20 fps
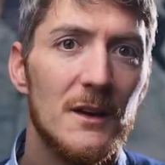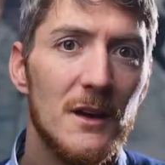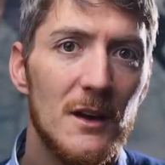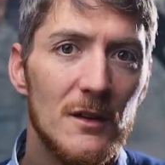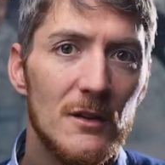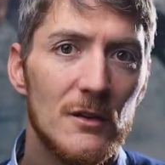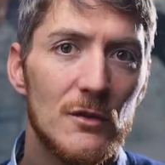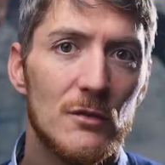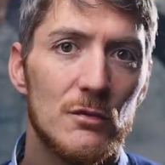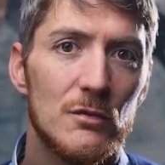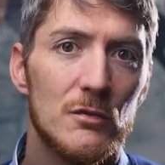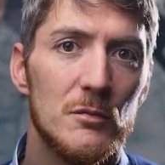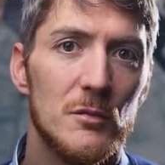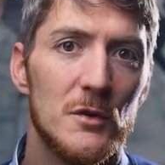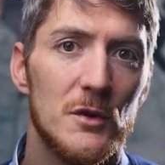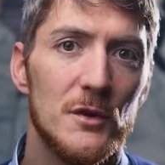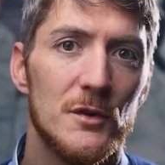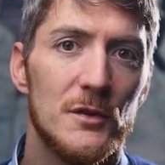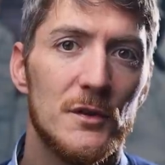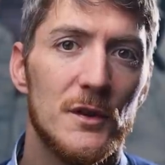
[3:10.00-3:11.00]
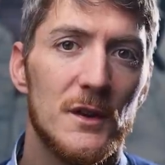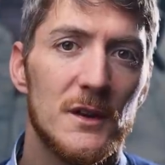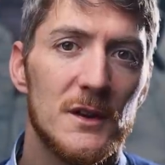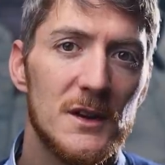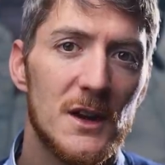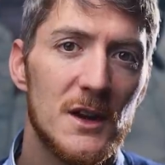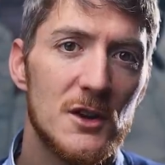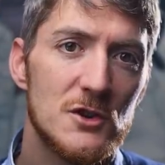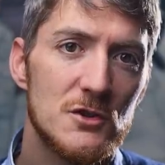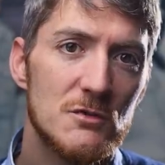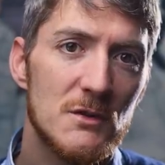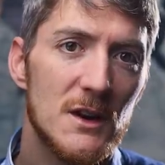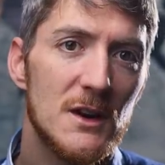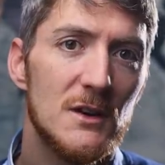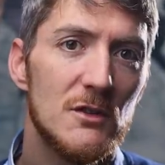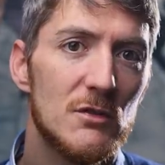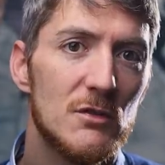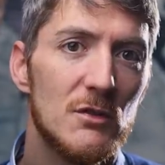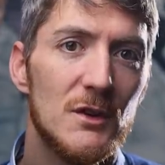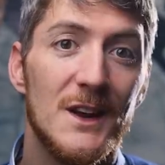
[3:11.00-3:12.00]
an instrument and
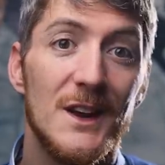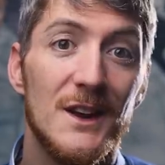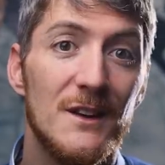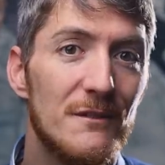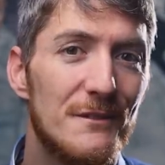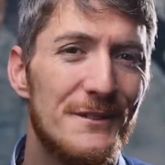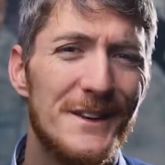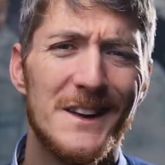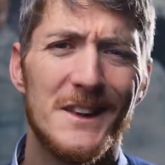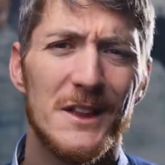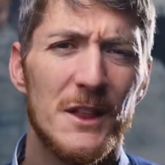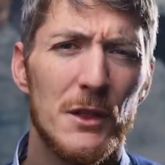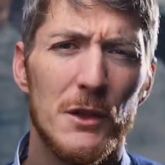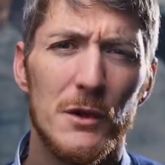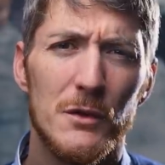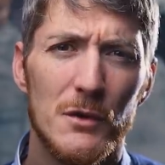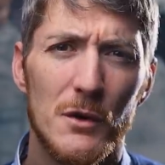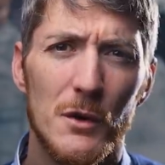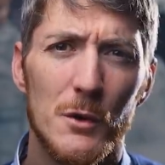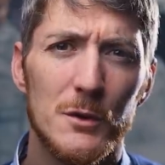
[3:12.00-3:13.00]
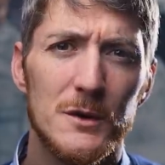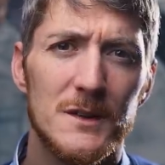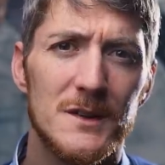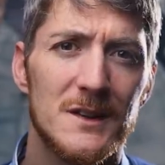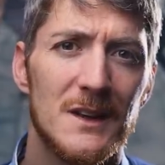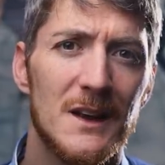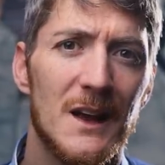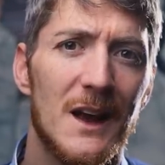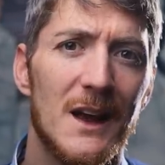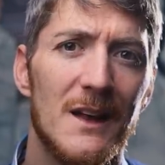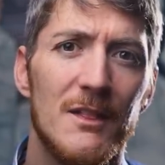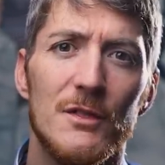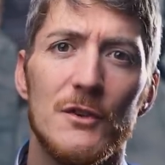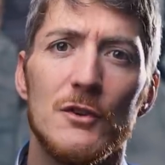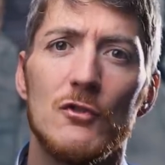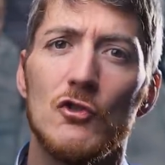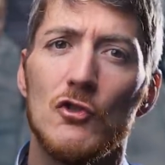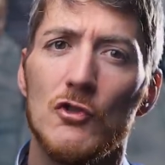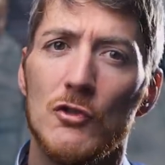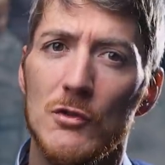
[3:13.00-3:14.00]
trying to invent the notes and the
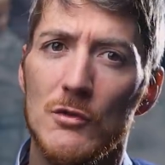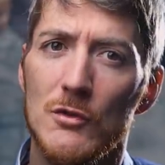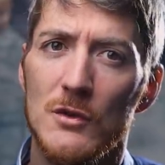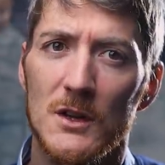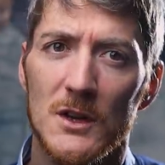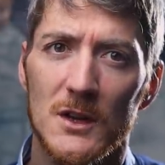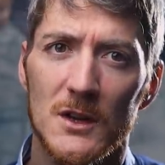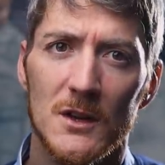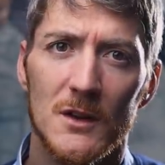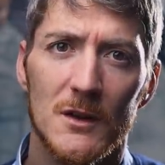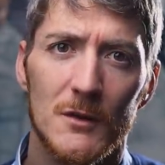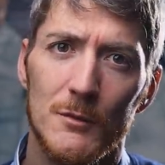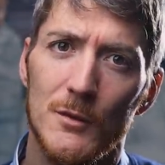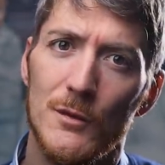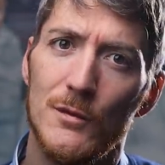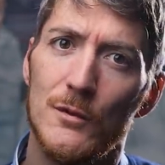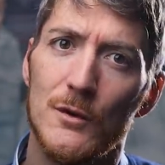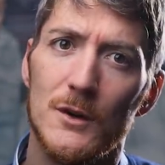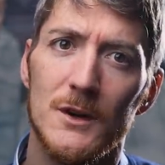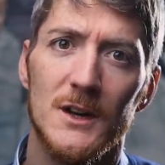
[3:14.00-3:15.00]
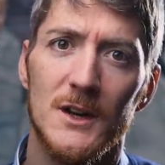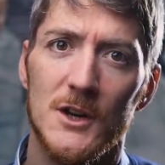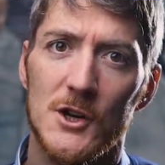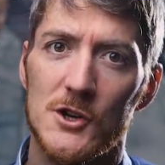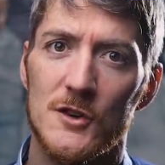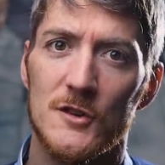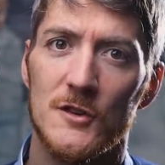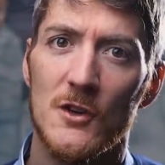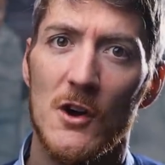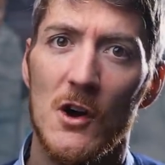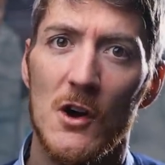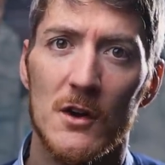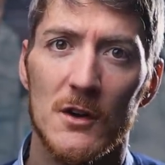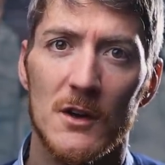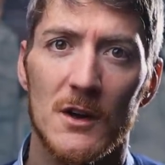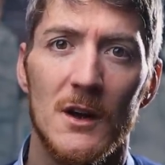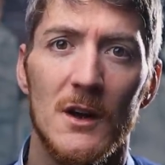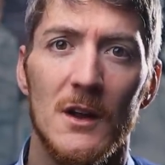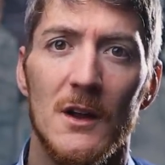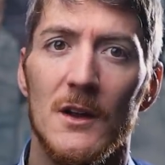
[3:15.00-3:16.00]
tuning before each
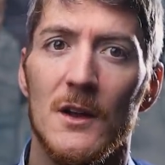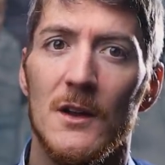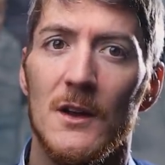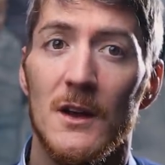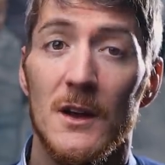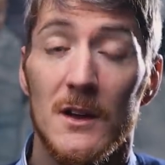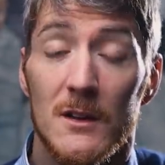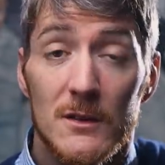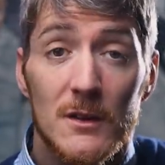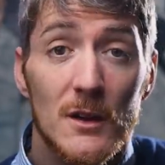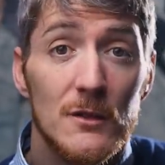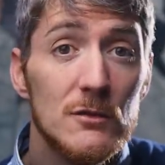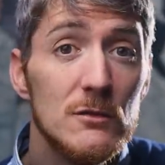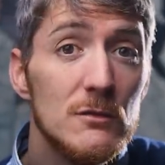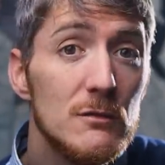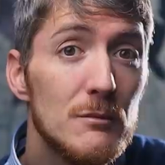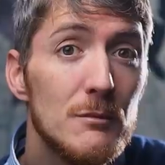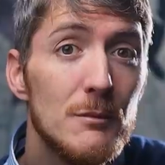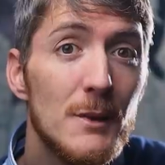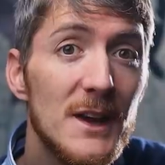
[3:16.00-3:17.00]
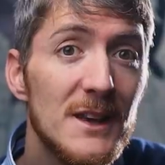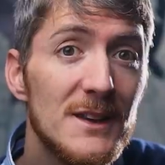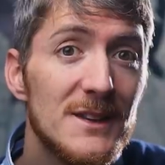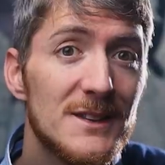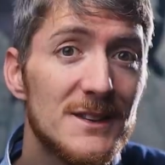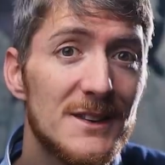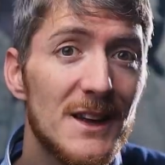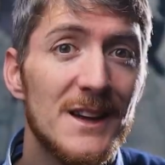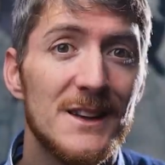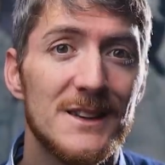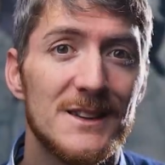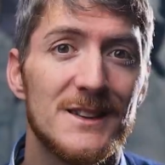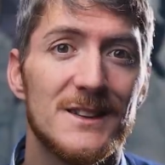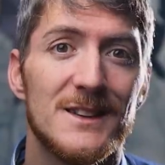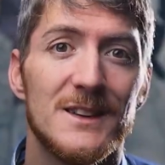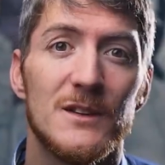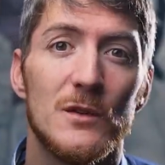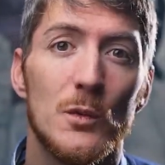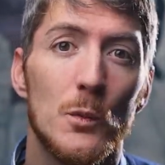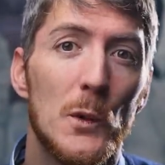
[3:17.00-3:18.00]
song. It doesn't make sense.
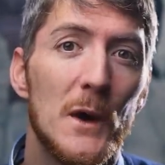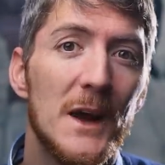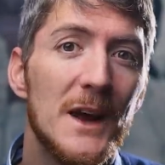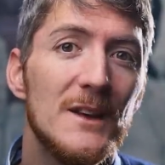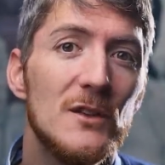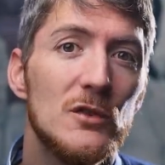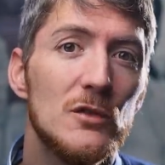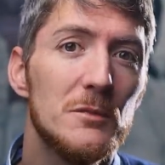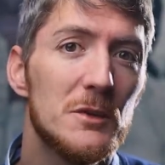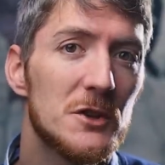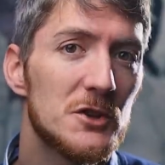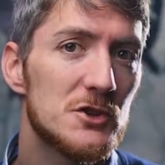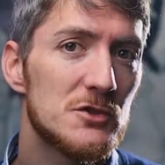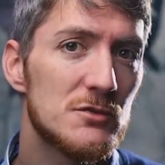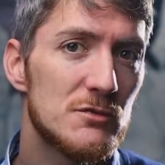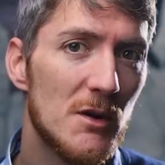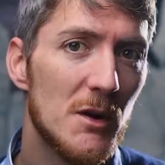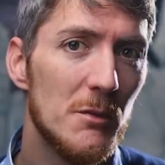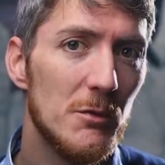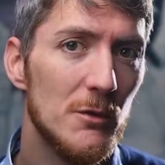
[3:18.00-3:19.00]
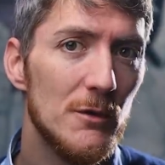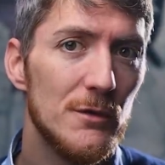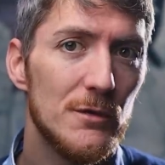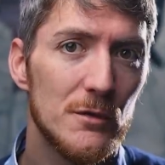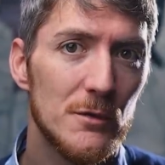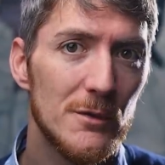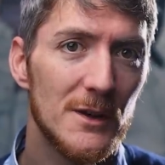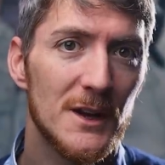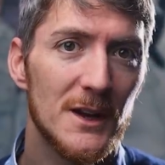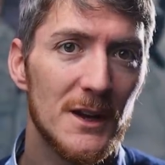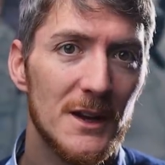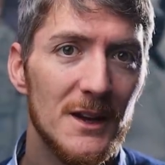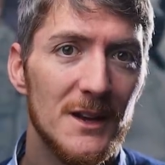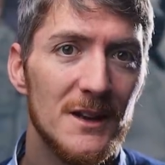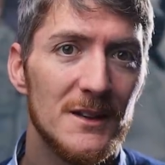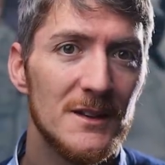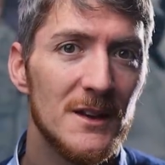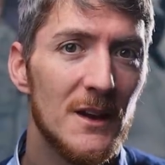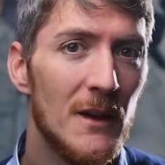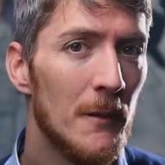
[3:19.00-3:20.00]
It's way too much trouble for what it
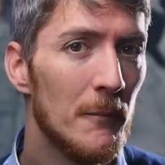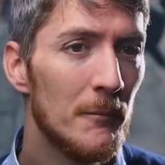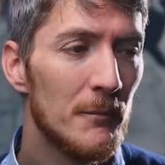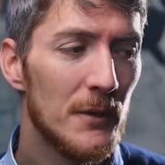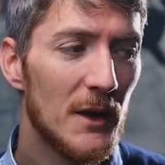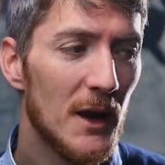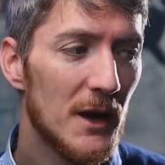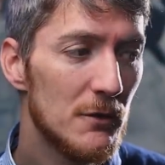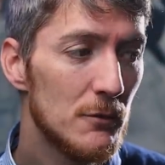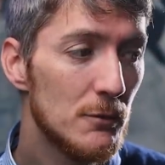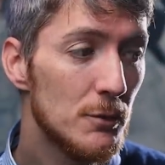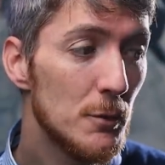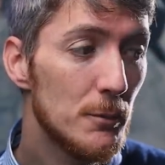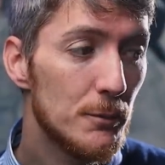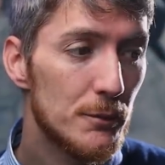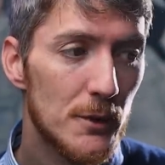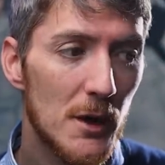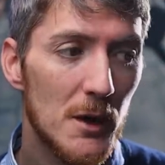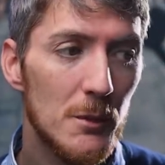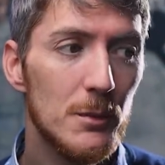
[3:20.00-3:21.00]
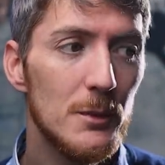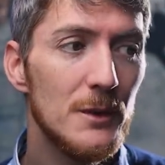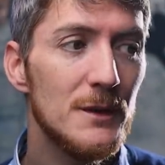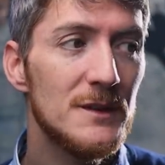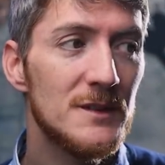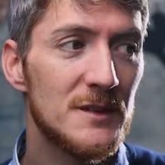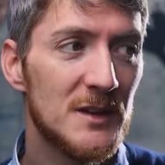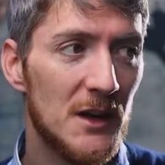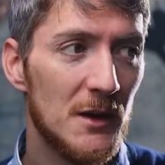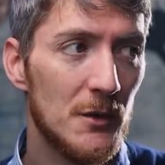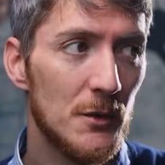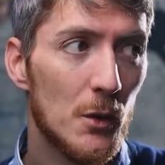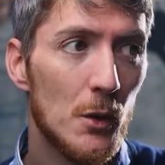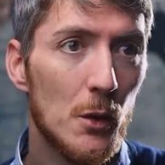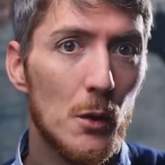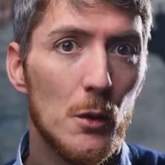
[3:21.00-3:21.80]
is, and it will probably sound